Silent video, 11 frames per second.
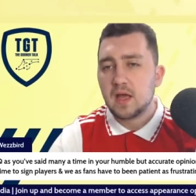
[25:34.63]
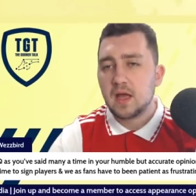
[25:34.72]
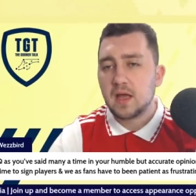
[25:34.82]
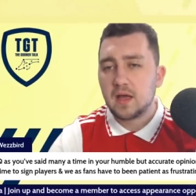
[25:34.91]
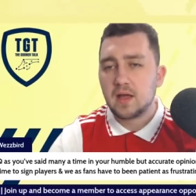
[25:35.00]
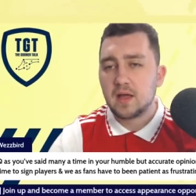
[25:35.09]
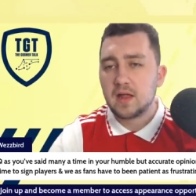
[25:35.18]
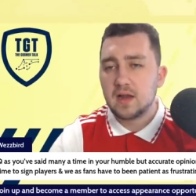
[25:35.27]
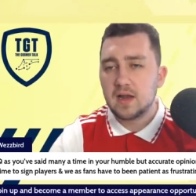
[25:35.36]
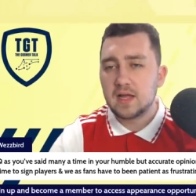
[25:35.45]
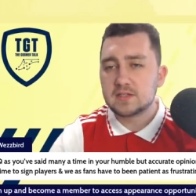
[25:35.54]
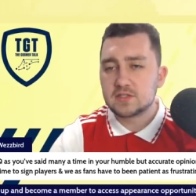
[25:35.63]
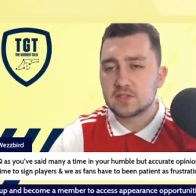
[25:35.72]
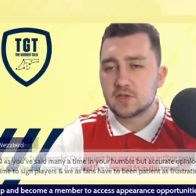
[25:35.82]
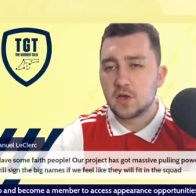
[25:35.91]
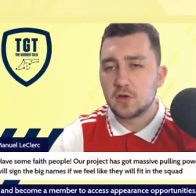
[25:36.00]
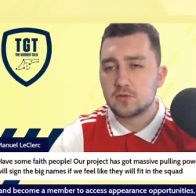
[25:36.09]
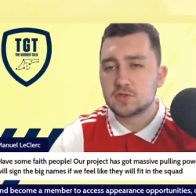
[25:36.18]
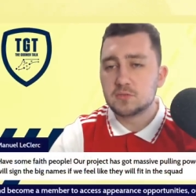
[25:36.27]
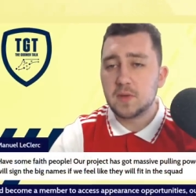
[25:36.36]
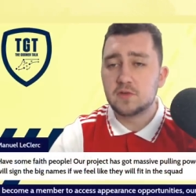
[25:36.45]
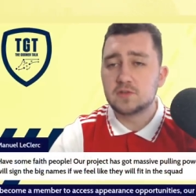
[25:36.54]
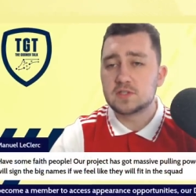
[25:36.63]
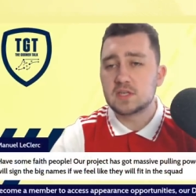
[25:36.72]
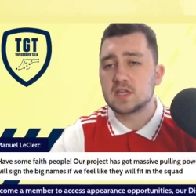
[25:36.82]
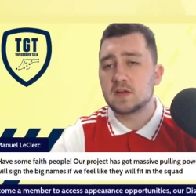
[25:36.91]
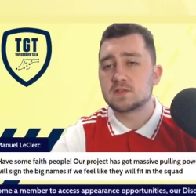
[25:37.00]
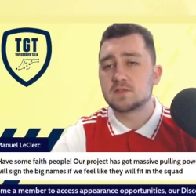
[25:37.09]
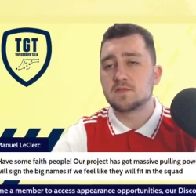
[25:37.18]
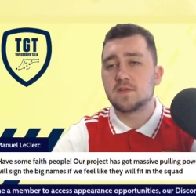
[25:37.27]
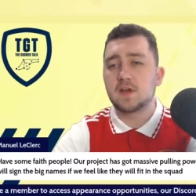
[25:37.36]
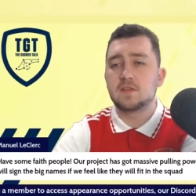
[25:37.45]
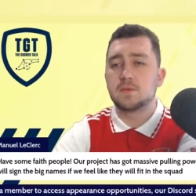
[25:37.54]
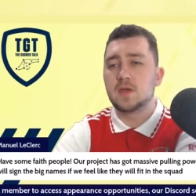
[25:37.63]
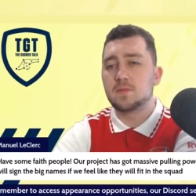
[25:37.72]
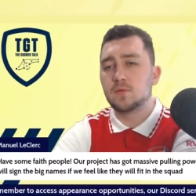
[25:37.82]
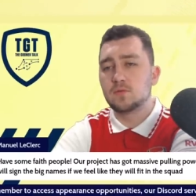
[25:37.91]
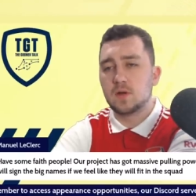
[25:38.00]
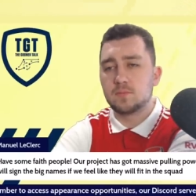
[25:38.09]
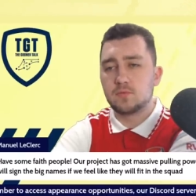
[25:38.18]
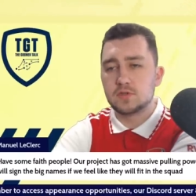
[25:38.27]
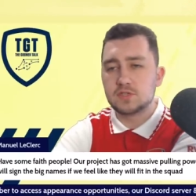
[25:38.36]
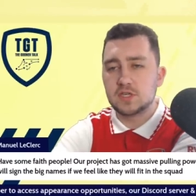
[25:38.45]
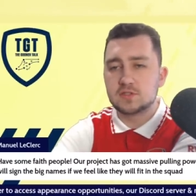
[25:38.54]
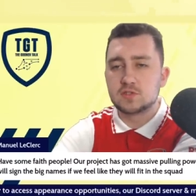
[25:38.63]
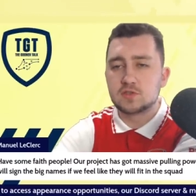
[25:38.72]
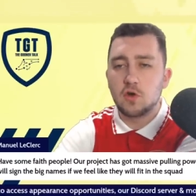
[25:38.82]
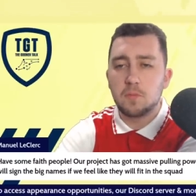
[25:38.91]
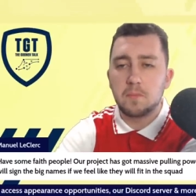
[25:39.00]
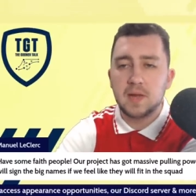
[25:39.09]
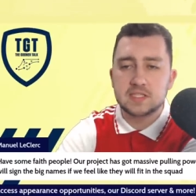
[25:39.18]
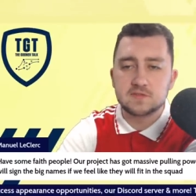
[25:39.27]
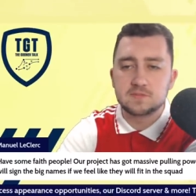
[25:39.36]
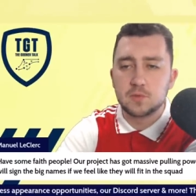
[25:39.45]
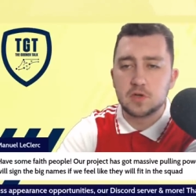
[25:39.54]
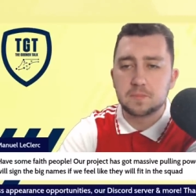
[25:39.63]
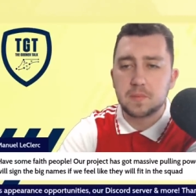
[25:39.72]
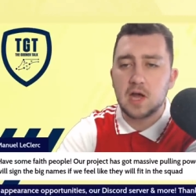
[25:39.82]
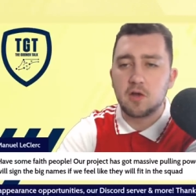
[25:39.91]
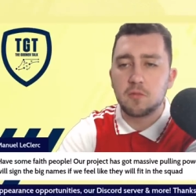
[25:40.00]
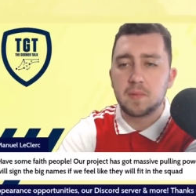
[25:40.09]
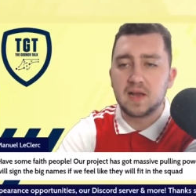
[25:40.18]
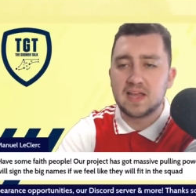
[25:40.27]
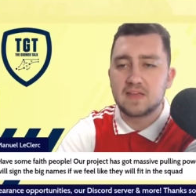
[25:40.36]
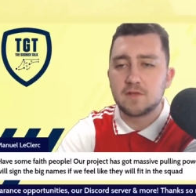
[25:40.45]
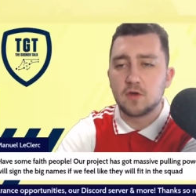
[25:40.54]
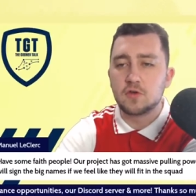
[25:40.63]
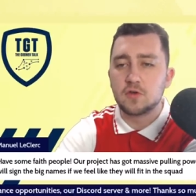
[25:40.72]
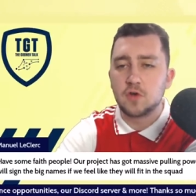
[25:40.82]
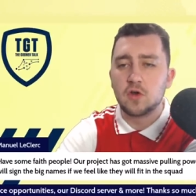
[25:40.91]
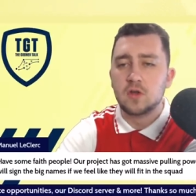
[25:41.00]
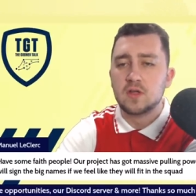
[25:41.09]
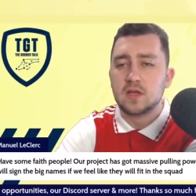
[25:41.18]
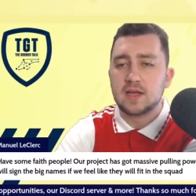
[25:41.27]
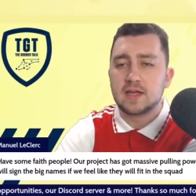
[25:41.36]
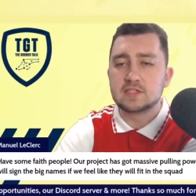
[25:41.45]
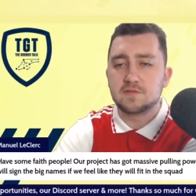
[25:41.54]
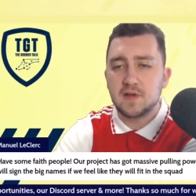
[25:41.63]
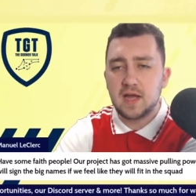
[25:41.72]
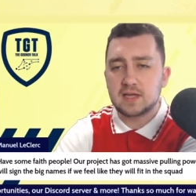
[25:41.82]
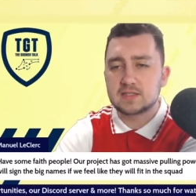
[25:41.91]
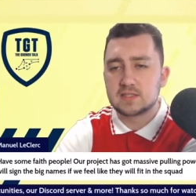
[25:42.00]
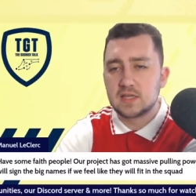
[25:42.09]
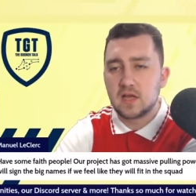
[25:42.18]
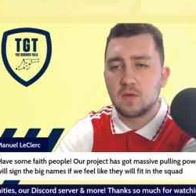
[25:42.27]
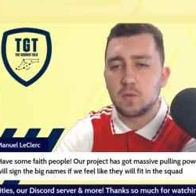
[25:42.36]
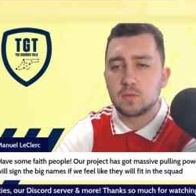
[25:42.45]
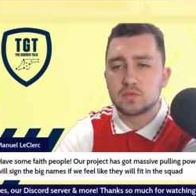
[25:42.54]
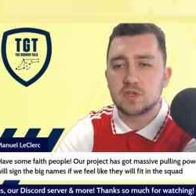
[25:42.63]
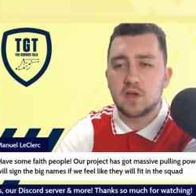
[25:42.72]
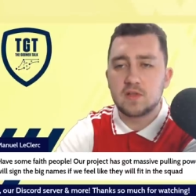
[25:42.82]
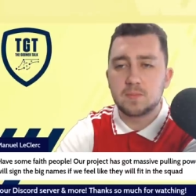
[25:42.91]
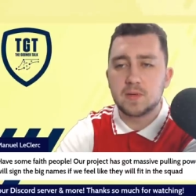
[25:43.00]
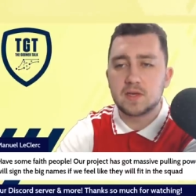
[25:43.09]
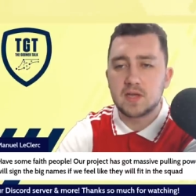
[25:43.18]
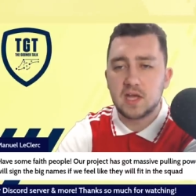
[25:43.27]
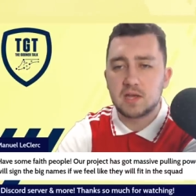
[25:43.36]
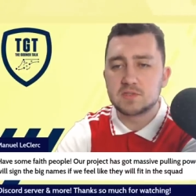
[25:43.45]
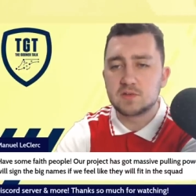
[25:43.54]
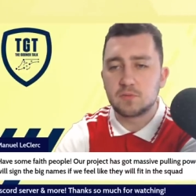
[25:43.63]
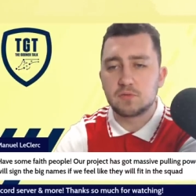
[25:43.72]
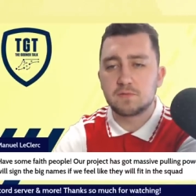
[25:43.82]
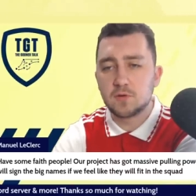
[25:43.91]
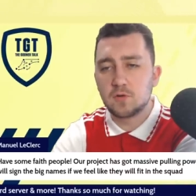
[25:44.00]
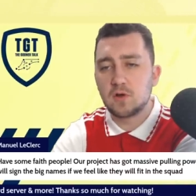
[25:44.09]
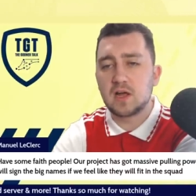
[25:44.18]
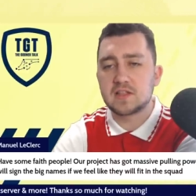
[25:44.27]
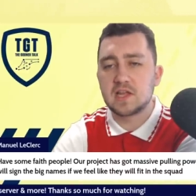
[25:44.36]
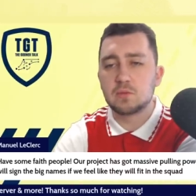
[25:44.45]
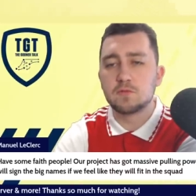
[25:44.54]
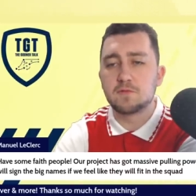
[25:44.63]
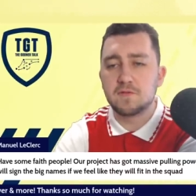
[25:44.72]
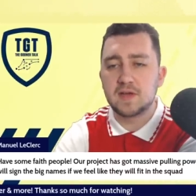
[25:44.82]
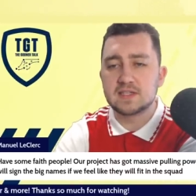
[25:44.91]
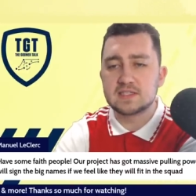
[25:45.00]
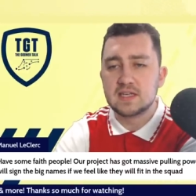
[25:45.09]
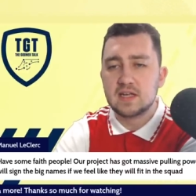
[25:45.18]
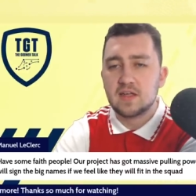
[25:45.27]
Uh, let's go to Manu who says, Have some faith, people. Our project has got massive pulling power, and believe it or not, it's facts. Uh, we will sign the big names if we feel like they will fit